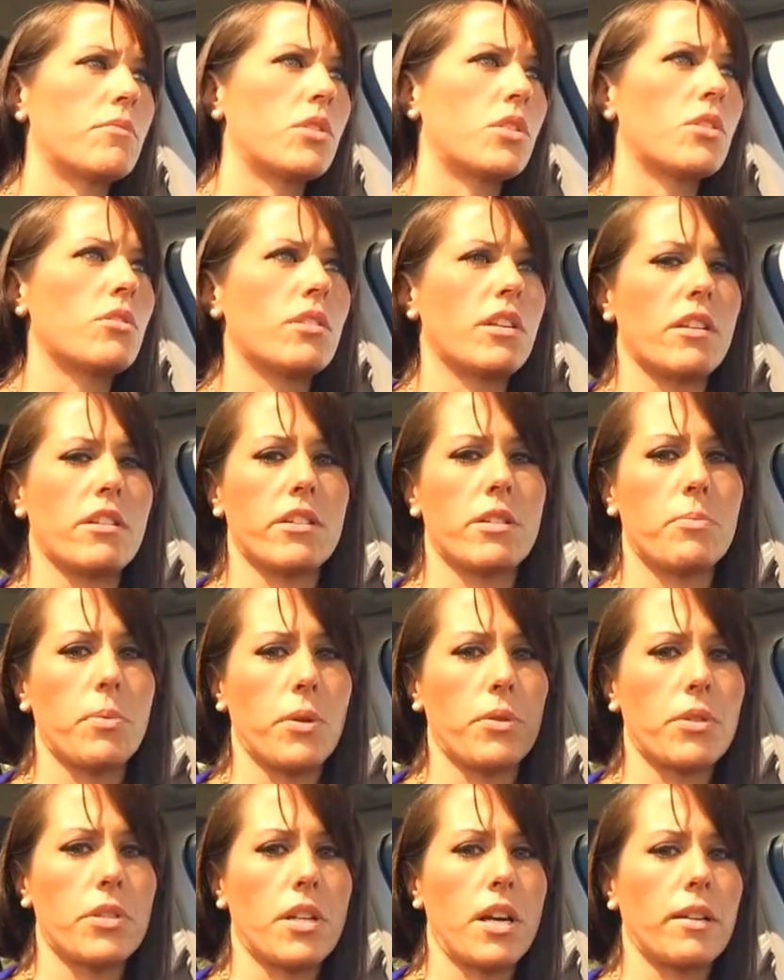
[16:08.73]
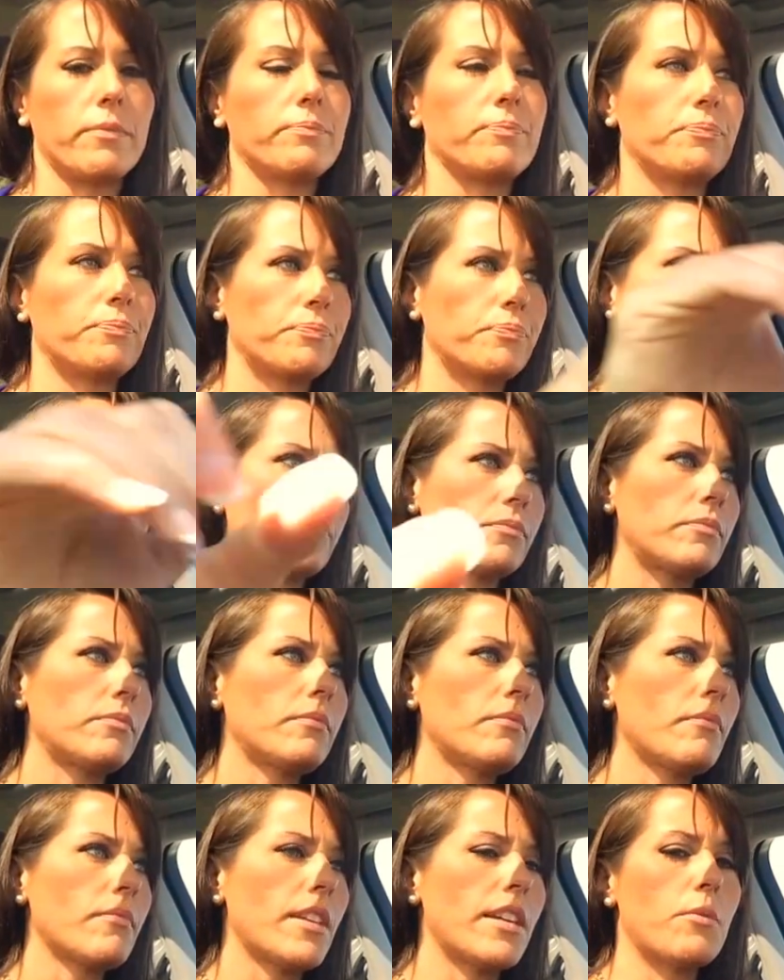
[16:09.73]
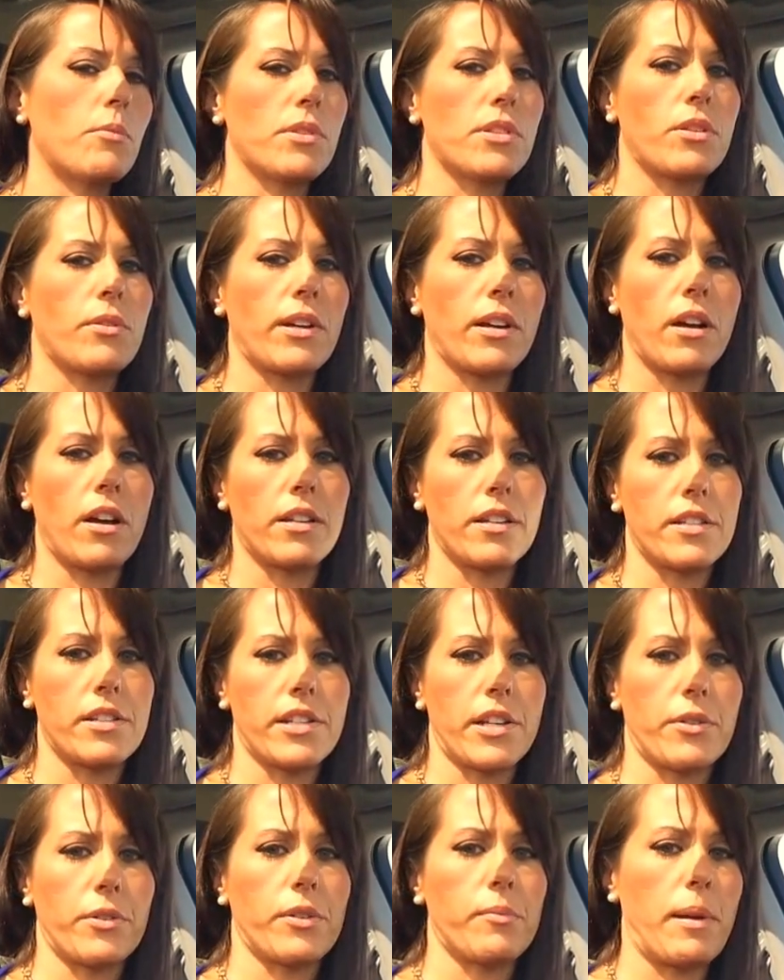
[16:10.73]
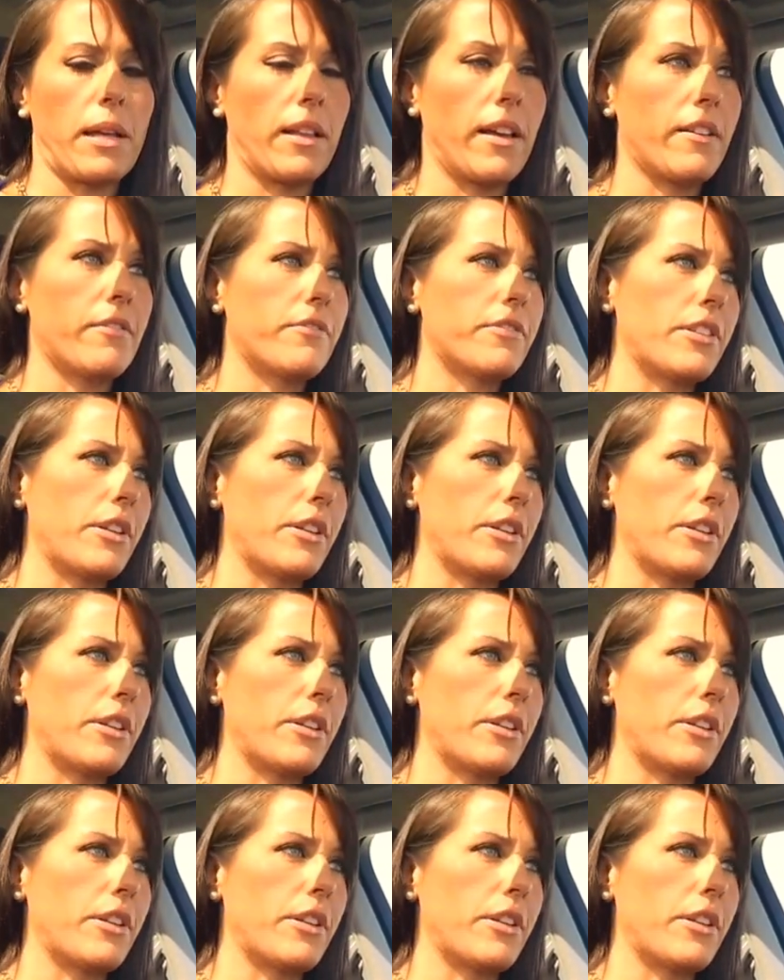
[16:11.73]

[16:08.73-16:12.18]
2 years post-op and what's going on in general in my life.